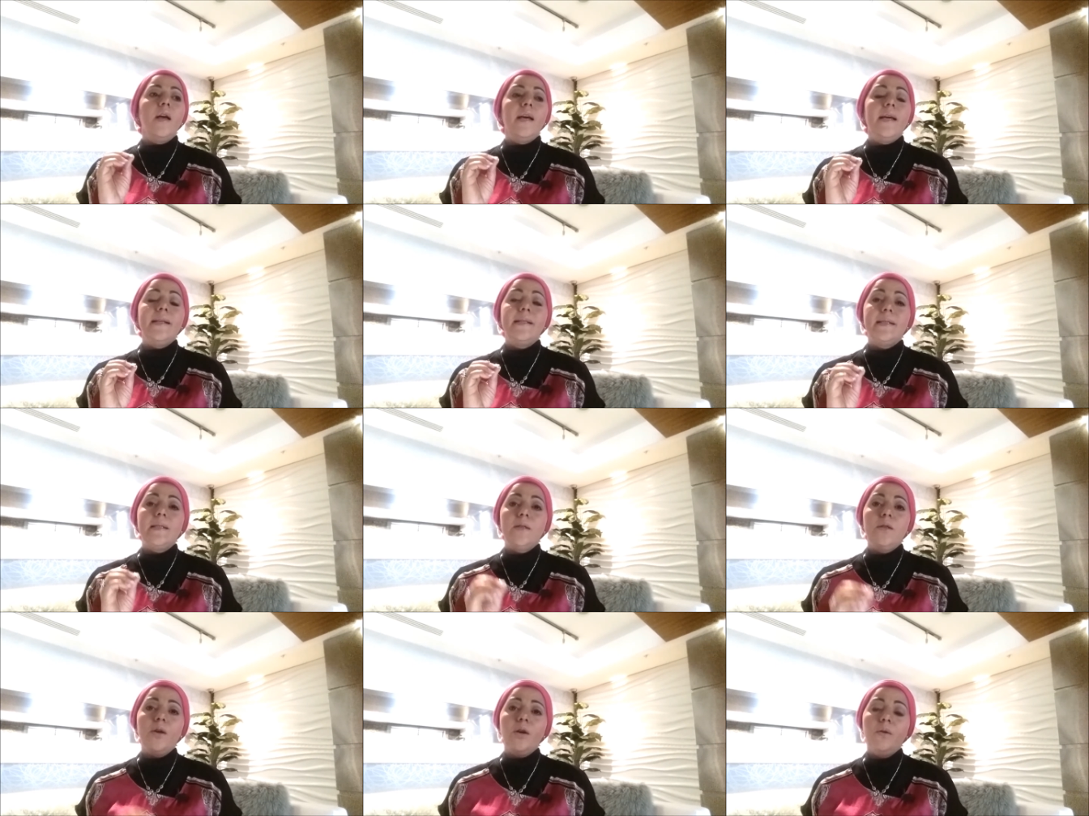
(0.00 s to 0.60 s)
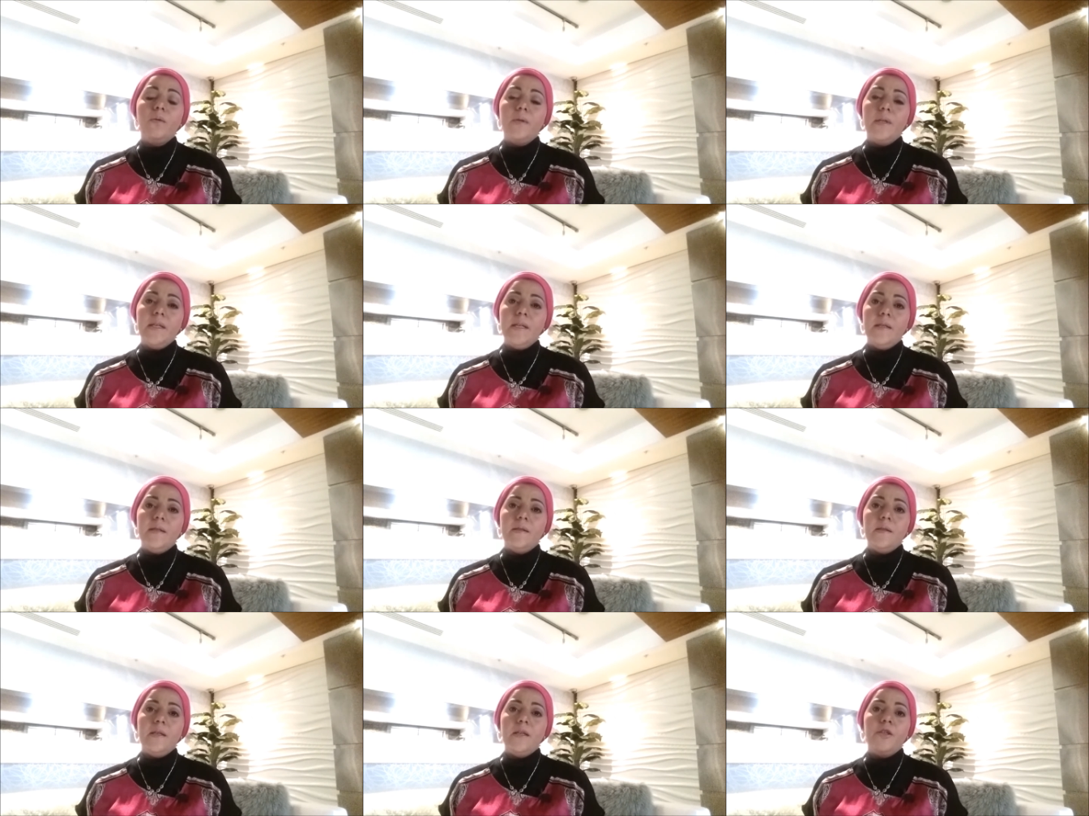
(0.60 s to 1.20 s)
It's so
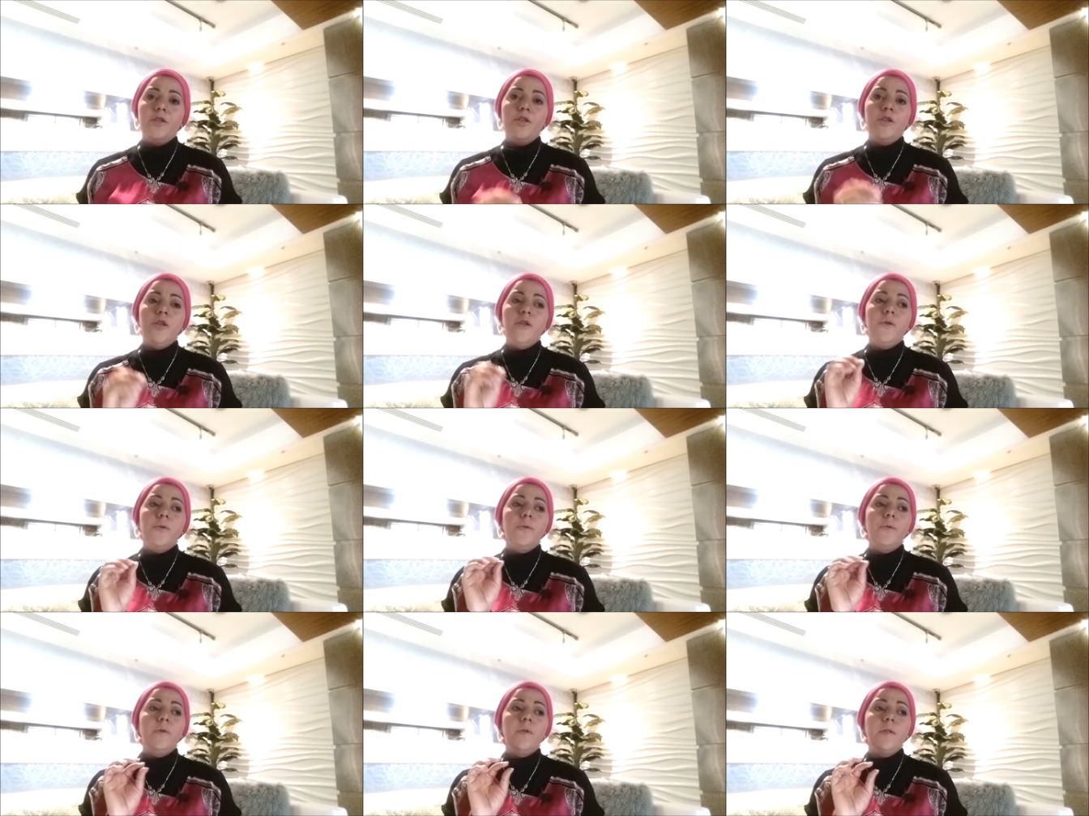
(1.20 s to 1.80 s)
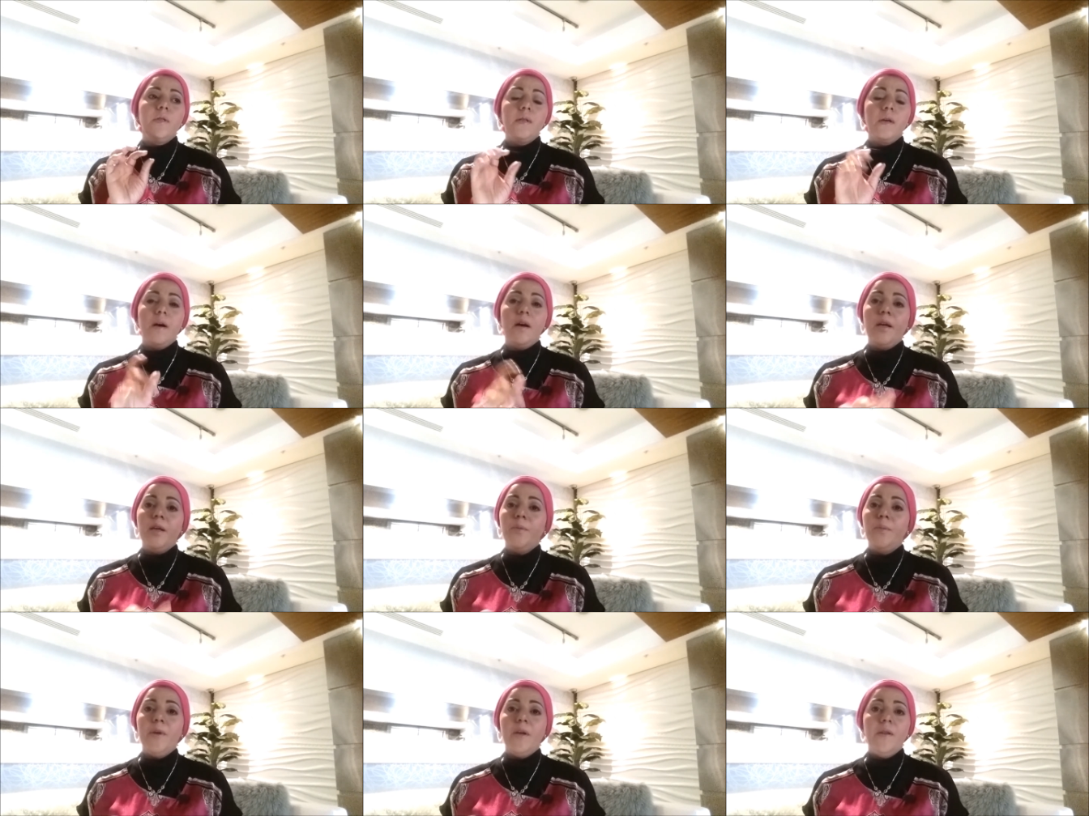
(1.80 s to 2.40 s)
easy to
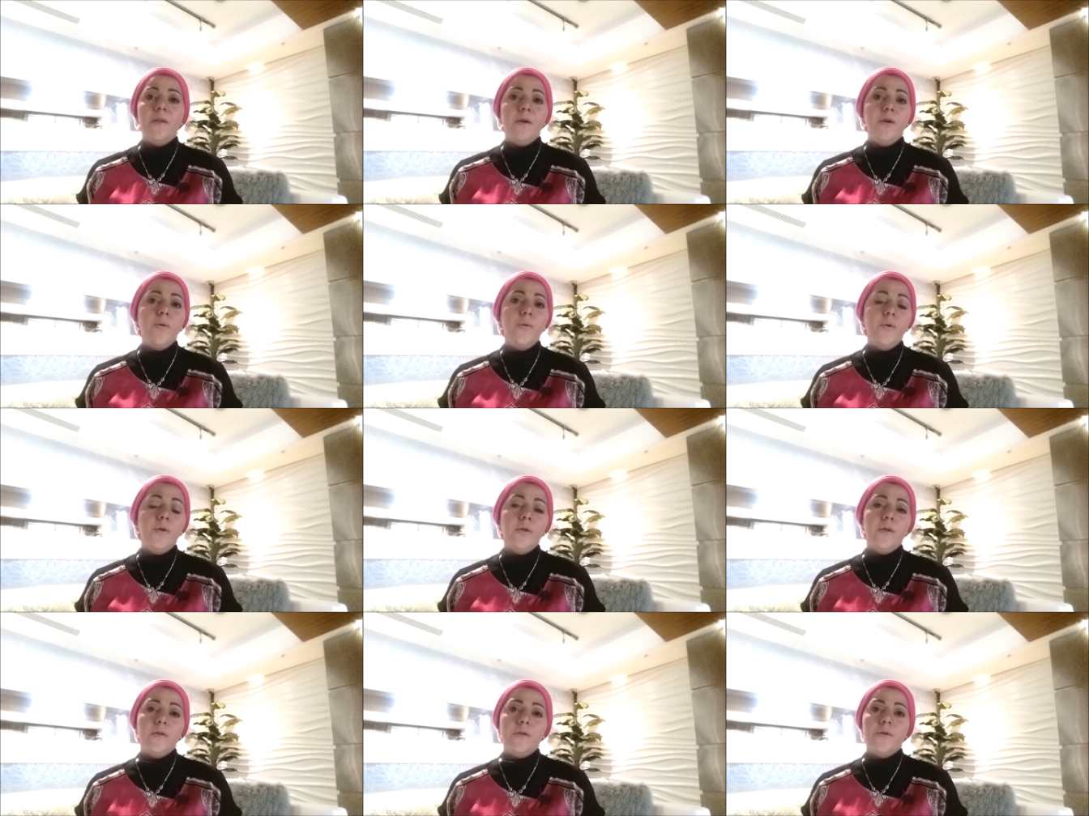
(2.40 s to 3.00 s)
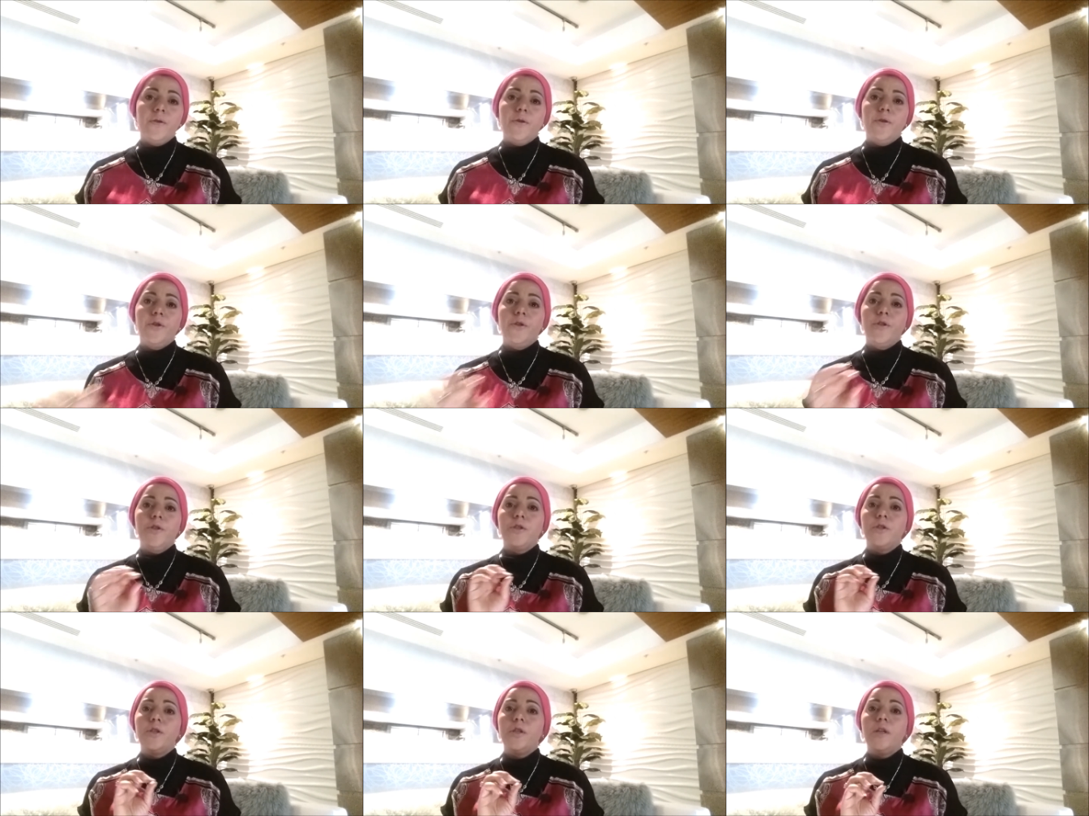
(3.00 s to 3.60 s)
type in the Google
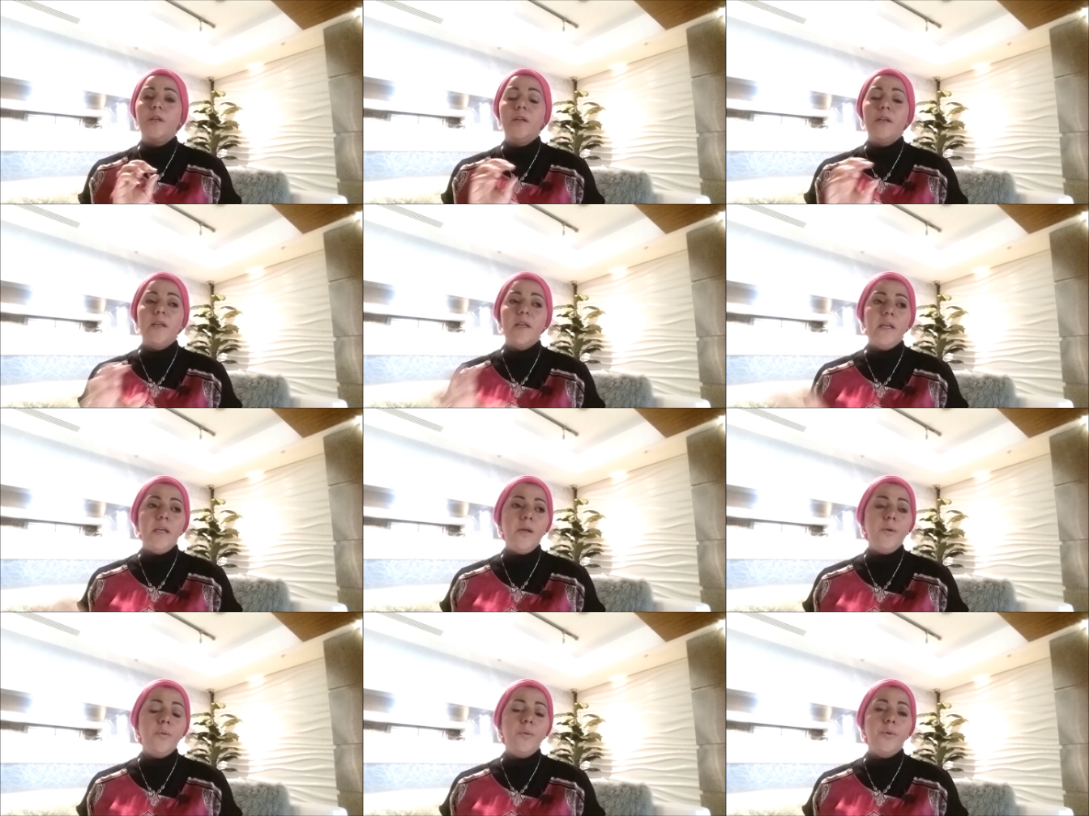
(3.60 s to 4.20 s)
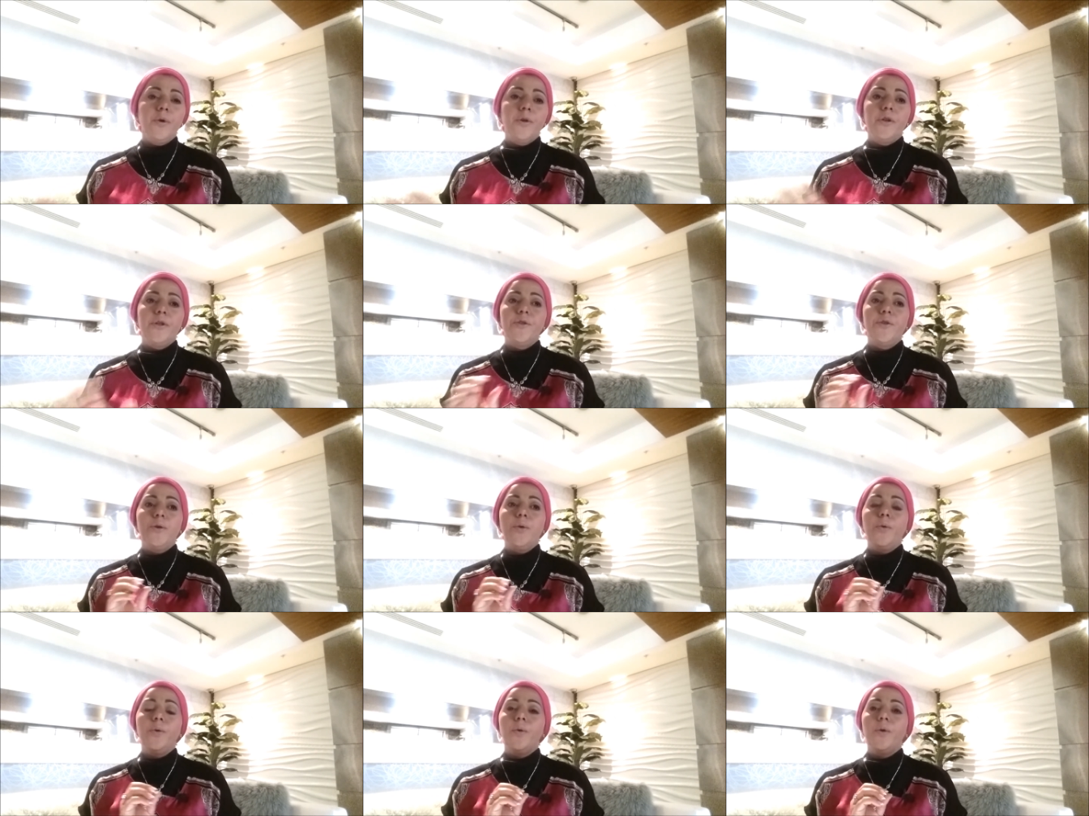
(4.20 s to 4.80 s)
search a keyword
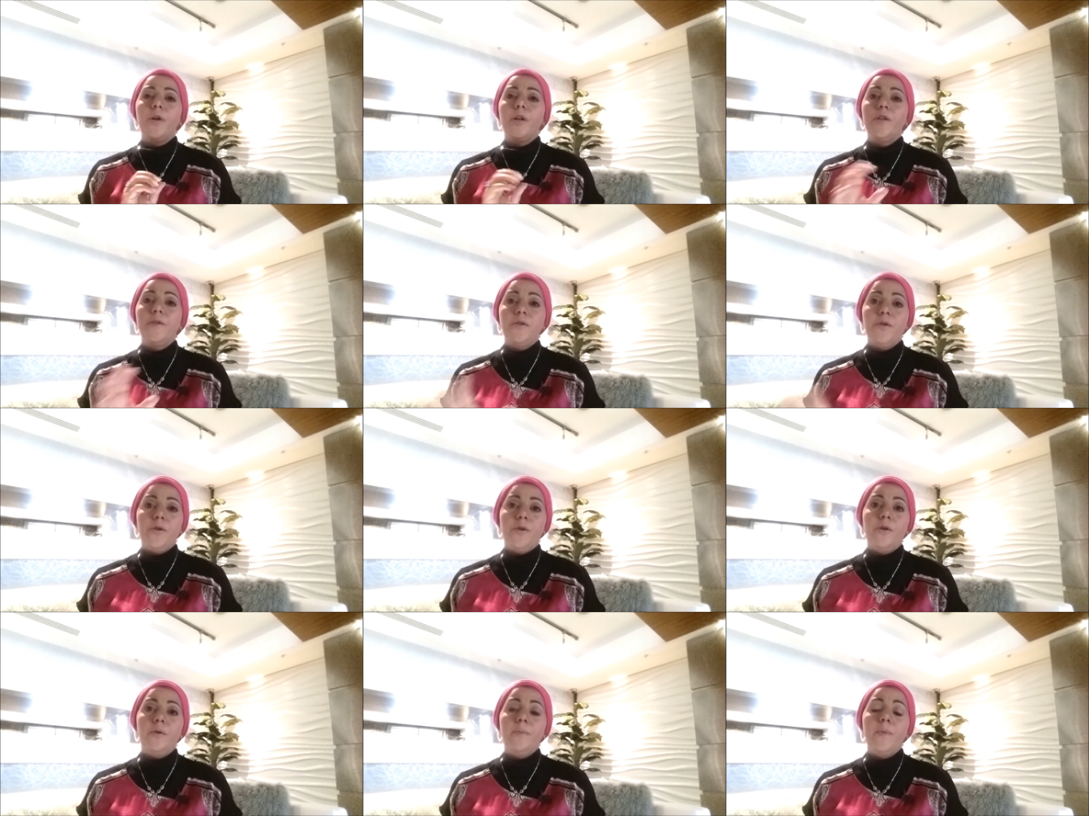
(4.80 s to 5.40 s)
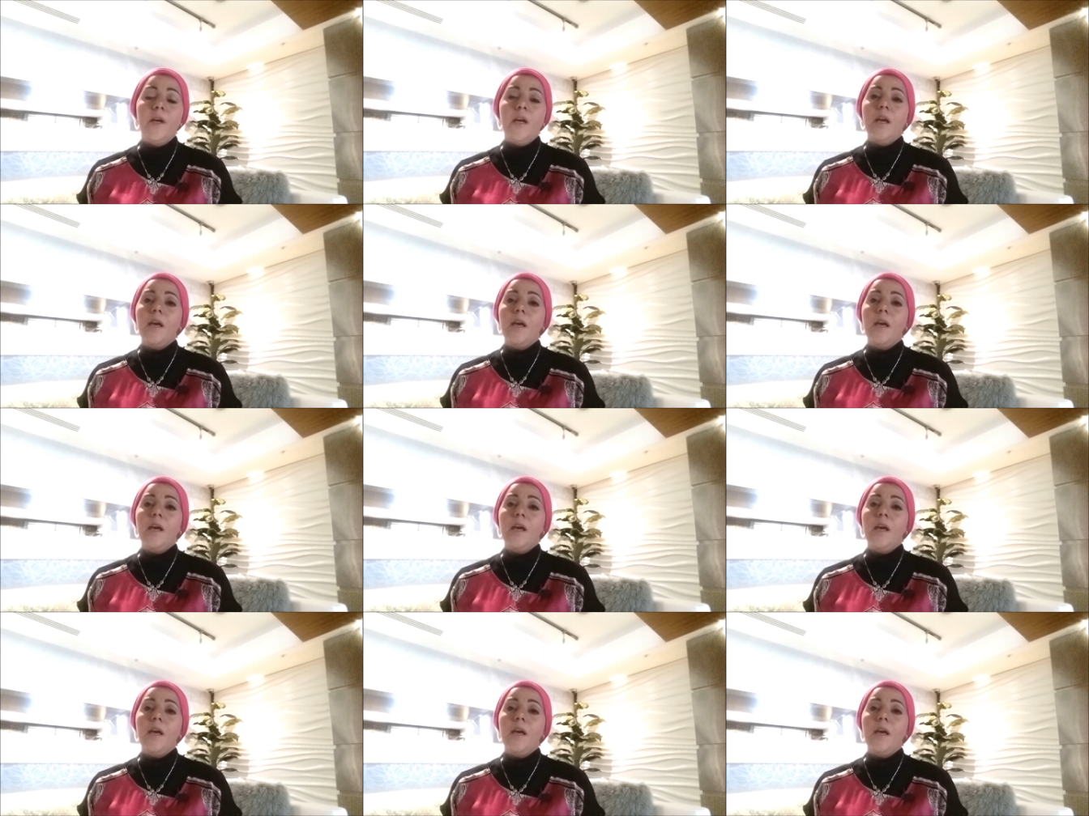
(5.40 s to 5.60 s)
or a term,